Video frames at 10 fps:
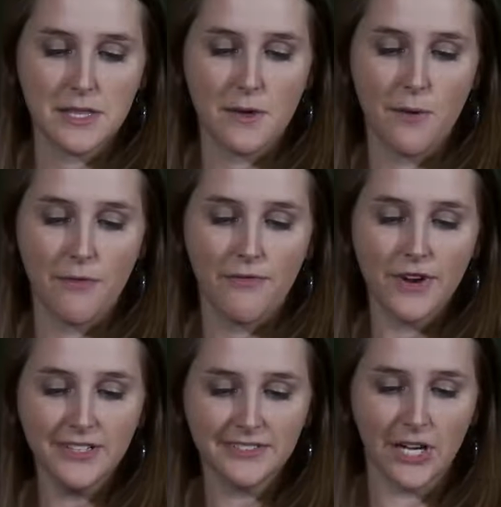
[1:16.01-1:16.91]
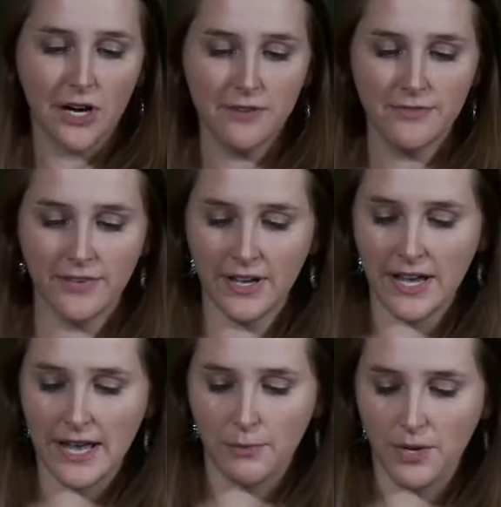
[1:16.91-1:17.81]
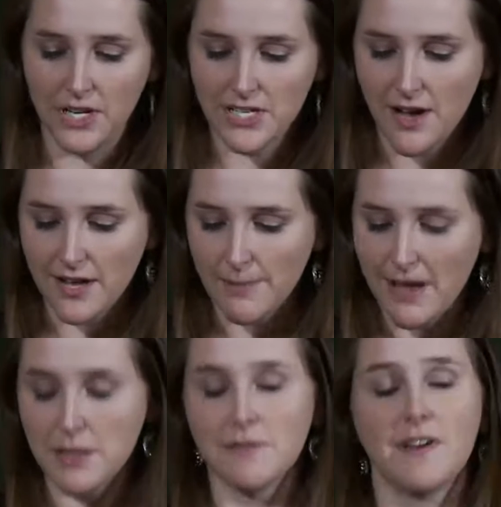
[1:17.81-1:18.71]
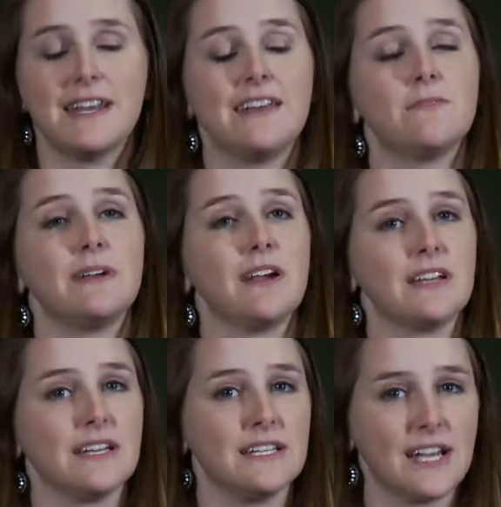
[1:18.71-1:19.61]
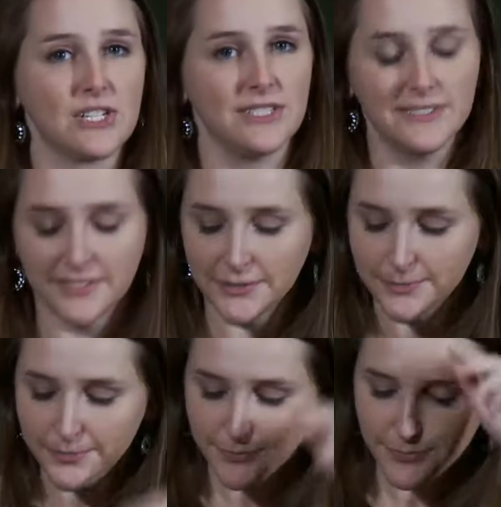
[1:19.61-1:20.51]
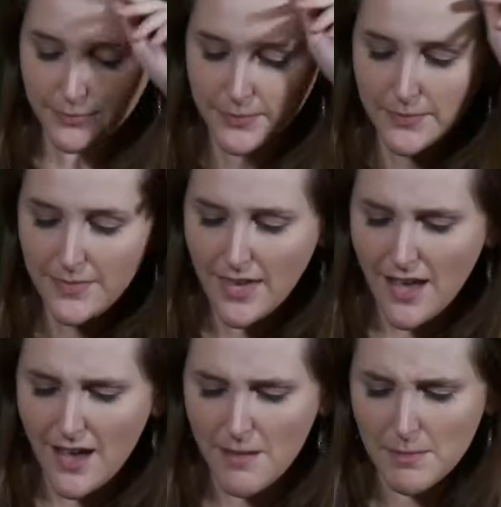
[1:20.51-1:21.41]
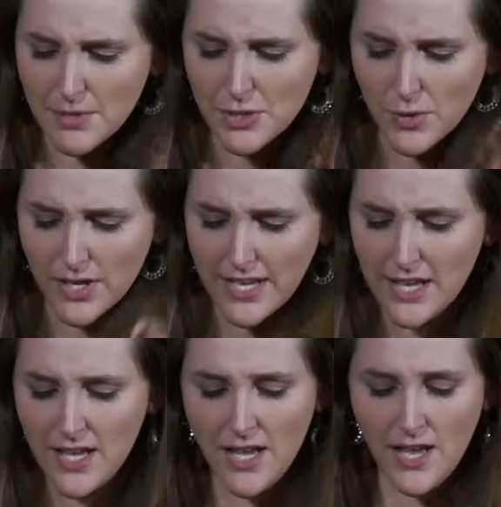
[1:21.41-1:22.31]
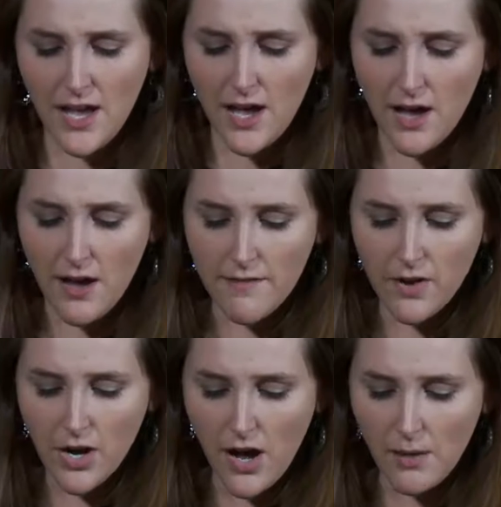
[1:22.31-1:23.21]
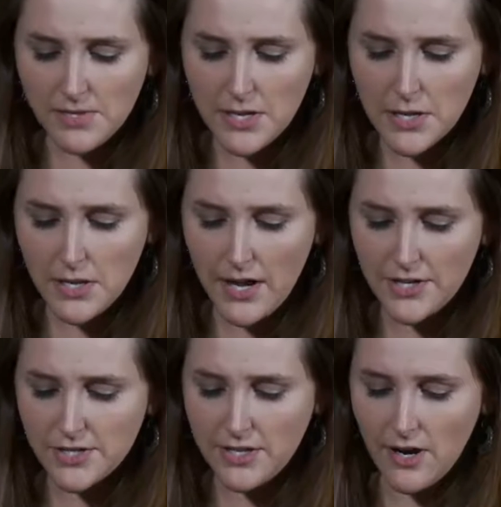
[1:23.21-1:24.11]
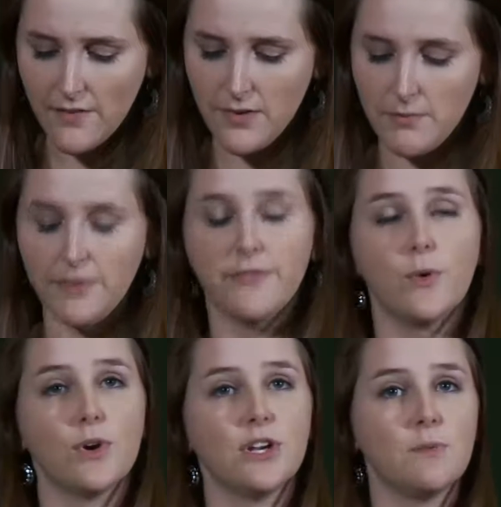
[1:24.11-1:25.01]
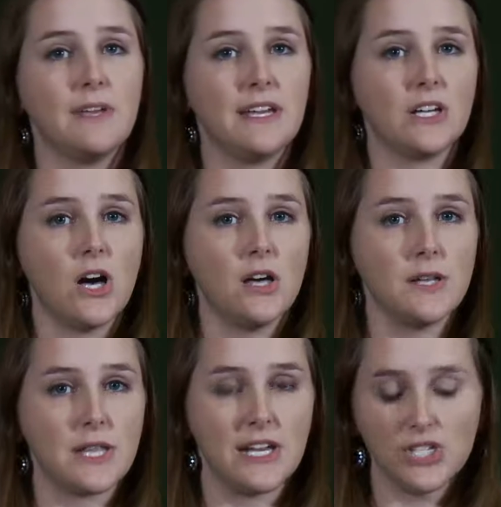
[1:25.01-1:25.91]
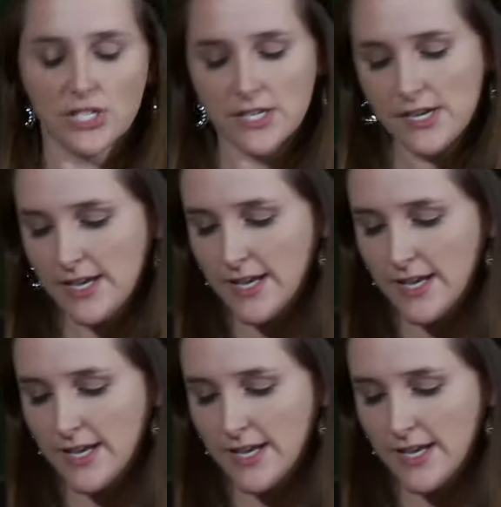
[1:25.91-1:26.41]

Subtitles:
So first off, I want to talk about some of our Native American collections. The majority of our objects actually are from before European colonization,